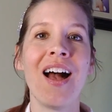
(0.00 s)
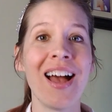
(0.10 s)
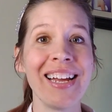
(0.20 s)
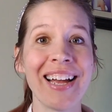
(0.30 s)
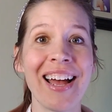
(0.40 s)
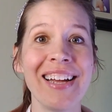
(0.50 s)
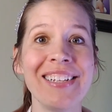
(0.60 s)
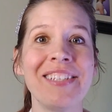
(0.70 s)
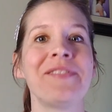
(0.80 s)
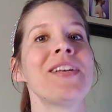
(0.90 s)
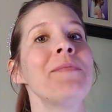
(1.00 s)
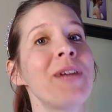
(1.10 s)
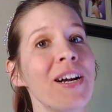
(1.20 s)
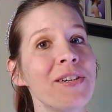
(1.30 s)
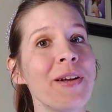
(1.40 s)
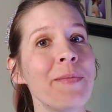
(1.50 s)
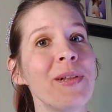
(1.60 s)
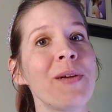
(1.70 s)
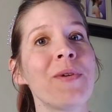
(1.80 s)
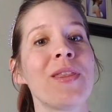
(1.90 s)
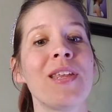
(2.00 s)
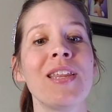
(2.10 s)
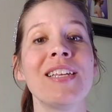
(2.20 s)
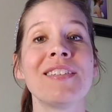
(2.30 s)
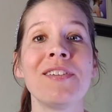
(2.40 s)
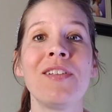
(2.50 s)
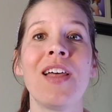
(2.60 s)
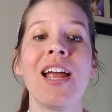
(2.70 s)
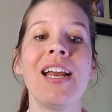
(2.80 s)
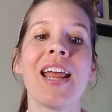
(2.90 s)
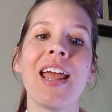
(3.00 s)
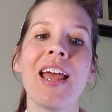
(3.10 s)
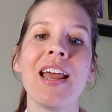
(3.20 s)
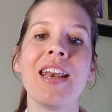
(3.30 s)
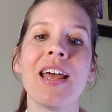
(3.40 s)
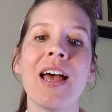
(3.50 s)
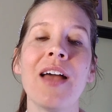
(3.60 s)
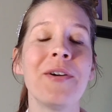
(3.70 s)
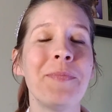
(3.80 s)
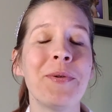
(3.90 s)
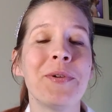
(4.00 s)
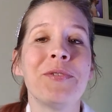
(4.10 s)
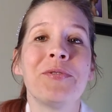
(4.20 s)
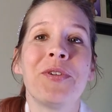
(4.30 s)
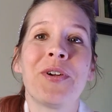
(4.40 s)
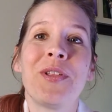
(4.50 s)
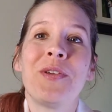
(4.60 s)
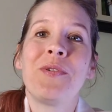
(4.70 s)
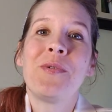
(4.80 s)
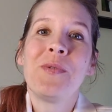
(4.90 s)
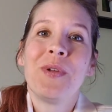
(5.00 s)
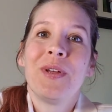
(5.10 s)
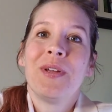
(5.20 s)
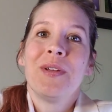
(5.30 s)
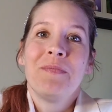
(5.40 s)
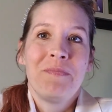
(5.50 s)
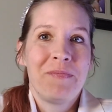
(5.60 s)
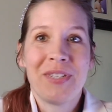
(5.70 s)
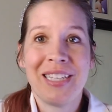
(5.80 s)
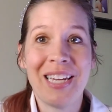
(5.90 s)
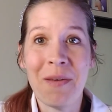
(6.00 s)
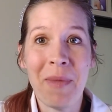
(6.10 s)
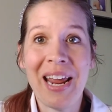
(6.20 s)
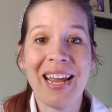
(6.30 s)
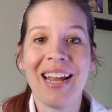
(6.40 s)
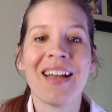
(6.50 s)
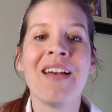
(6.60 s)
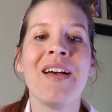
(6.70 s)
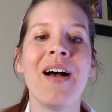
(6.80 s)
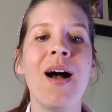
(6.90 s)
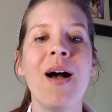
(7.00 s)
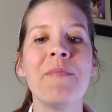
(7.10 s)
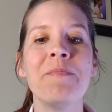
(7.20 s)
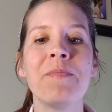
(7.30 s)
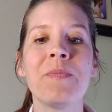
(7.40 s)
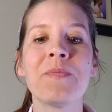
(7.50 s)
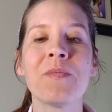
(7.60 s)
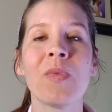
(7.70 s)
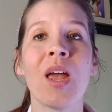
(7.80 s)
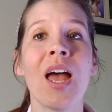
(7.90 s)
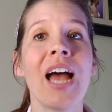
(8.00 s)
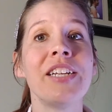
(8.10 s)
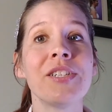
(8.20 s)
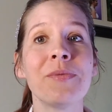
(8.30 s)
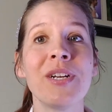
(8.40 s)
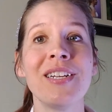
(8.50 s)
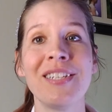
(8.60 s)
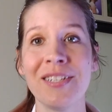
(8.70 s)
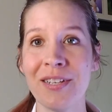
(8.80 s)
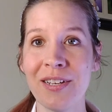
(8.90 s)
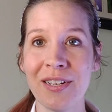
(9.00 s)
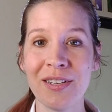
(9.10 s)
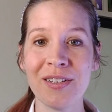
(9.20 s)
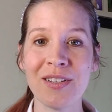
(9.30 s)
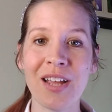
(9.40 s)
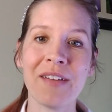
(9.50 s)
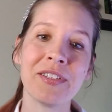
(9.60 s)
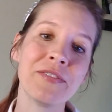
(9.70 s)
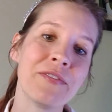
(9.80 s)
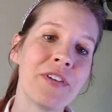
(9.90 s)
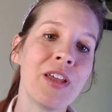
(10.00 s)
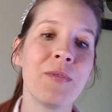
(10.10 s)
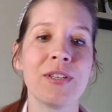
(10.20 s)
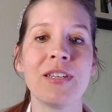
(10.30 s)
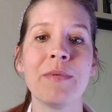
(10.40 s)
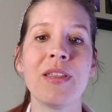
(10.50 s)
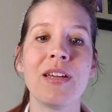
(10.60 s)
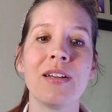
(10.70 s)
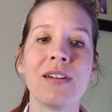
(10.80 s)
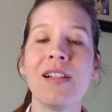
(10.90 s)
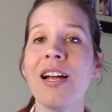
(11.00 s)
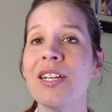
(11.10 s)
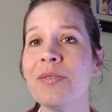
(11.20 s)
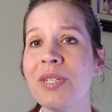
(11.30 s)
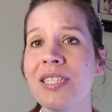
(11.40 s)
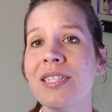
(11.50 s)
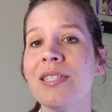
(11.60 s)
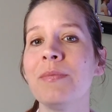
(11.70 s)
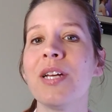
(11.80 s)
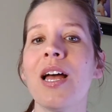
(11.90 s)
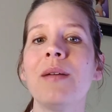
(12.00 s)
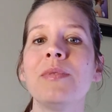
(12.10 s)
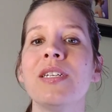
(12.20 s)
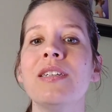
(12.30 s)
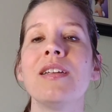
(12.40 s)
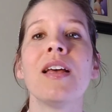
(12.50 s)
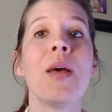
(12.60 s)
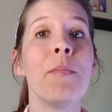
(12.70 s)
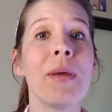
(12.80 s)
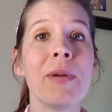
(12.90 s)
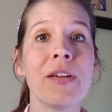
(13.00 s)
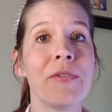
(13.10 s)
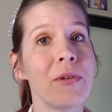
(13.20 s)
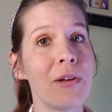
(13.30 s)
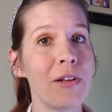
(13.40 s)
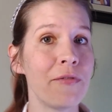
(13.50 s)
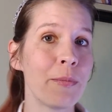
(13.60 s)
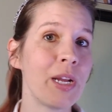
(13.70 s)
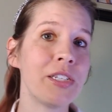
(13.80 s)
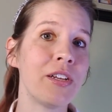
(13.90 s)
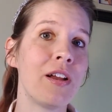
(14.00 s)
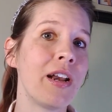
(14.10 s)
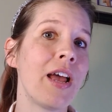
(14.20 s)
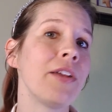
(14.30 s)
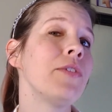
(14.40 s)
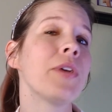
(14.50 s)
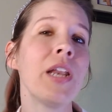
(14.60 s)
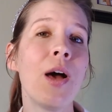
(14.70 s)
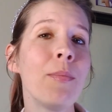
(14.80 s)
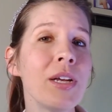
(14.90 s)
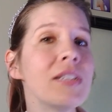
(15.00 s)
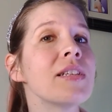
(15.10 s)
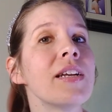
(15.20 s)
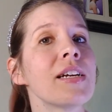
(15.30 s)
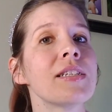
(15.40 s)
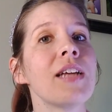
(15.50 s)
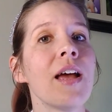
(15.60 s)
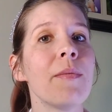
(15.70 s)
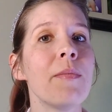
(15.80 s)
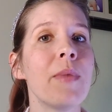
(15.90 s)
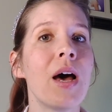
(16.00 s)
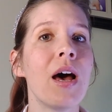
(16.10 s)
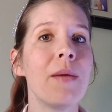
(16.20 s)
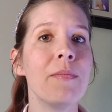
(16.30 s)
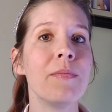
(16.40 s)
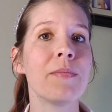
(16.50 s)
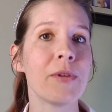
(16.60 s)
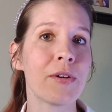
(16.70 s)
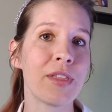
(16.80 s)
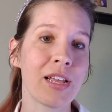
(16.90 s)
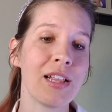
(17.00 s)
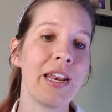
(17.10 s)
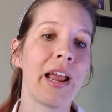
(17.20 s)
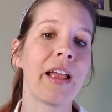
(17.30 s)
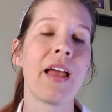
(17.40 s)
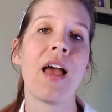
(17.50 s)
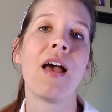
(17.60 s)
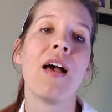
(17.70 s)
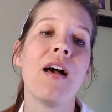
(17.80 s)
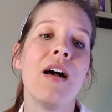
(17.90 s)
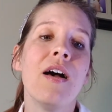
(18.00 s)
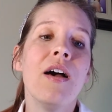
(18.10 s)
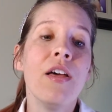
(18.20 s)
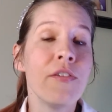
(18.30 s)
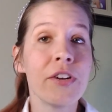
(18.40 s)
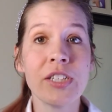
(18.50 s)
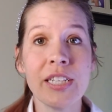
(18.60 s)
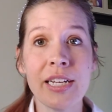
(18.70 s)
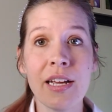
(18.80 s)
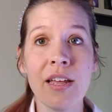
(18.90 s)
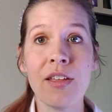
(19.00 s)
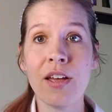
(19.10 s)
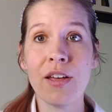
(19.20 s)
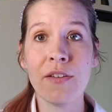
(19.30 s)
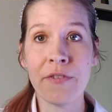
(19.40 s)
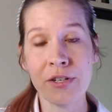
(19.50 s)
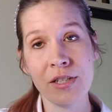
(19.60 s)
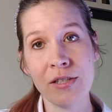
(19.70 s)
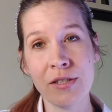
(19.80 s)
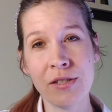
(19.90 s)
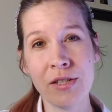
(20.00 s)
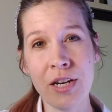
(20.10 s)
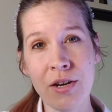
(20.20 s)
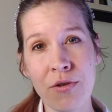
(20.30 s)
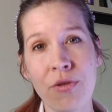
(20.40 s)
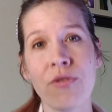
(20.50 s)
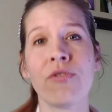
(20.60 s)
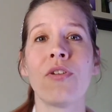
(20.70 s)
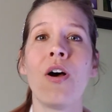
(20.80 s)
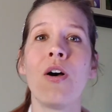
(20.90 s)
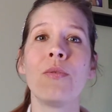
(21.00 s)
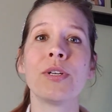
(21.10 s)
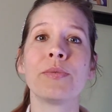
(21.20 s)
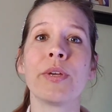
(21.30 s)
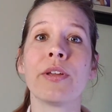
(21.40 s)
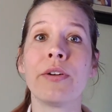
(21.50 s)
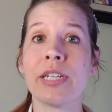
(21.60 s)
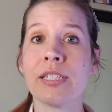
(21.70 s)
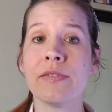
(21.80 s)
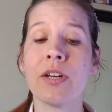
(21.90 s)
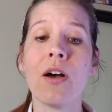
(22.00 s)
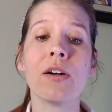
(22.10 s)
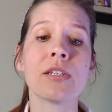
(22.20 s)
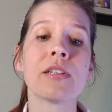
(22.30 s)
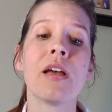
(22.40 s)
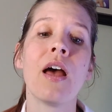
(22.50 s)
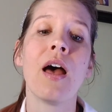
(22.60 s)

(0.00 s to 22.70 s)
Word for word: Hi guys, so I'm Dr. Emily with uh, This Little Light, and I hope you enjoyed our little skit making. Um, I just wanted to have some fun with some of the clients we see sometimes and maybe give you a little information on how you can help us the next time um, you're in the clinic. The first thing, the, the first scene you saw was with aggressive dogs.